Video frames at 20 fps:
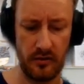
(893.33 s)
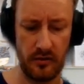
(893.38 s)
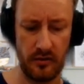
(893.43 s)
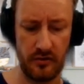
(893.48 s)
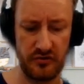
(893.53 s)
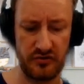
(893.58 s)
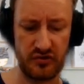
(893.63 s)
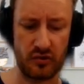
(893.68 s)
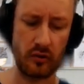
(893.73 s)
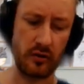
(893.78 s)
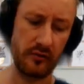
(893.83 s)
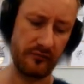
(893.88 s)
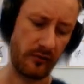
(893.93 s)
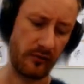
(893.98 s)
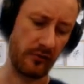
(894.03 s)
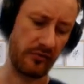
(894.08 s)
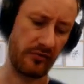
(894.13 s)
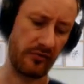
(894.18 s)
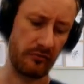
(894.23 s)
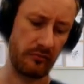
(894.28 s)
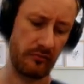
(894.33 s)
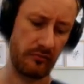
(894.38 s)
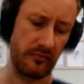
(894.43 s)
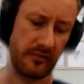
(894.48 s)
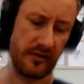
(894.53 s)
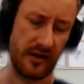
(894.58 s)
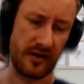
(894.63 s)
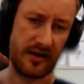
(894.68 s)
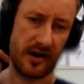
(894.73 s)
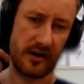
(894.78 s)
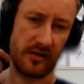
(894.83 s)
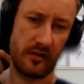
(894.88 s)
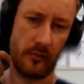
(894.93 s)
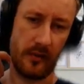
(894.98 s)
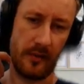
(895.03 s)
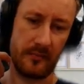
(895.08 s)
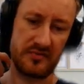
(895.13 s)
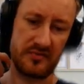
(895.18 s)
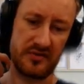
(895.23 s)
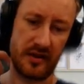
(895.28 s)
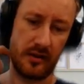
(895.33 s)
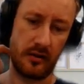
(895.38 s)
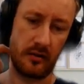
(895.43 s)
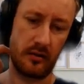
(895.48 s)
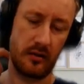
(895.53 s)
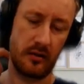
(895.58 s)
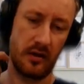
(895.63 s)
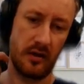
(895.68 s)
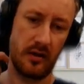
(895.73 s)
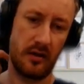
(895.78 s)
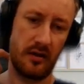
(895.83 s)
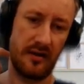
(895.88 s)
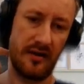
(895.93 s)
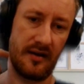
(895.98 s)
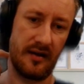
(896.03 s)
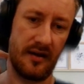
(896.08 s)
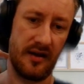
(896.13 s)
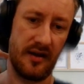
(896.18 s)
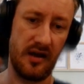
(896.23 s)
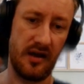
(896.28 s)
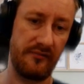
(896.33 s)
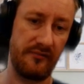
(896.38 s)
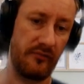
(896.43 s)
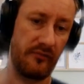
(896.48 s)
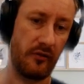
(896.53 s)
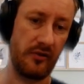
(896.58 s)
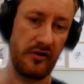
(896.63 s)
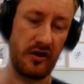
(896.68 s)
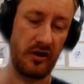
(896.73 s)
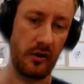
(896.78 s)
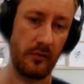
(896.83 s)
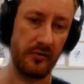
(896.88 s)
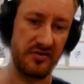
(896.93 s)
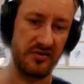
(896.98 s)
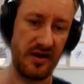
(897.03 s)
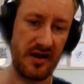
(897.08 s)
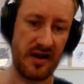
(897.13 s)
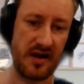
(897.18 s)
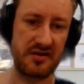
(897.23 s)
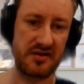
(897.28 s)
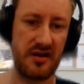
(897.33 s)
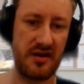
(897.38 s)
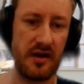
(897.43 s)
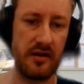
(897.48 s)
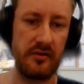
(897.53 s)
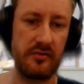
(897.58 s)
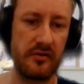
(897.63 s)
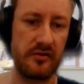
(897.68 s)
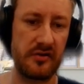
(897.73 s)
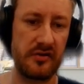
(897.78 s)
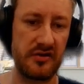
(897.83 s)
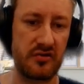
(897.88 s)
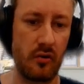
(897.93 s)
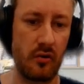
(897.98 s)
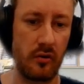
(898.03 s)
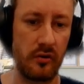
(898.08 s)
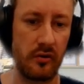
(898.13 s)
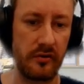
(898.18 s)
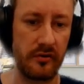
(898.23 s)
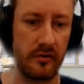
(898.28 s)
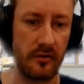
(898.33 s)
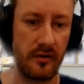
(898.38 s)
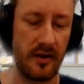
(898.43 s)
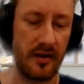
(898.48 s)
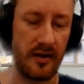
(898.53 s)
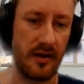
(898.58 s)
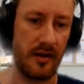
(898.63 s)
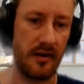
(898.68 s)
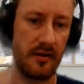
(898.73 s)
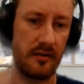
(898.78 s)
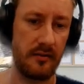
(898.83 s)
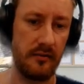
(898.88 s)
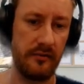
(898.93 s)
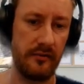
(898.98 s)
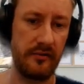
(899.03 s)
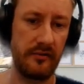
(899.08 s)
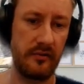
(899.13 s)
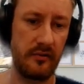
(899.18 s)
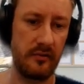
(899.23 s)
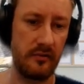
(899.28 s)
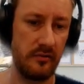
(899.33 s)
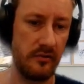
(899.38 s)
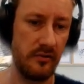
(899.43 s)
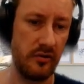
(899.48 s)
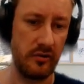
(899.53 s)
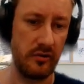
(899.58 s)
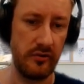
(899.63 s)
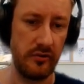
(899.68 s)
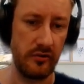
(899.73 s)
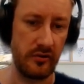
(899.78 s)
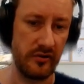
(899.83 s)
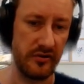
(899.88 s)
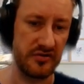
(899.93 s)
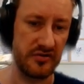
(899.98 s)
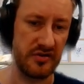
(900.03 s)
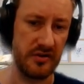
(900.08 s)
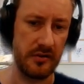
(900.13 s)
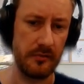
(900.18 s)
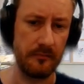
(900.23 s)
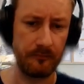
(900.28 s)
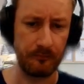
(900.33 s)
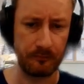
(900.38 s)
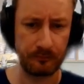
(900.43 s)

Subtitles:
sort of on the Acala website. If not, you can always ask in the Discord and you can see.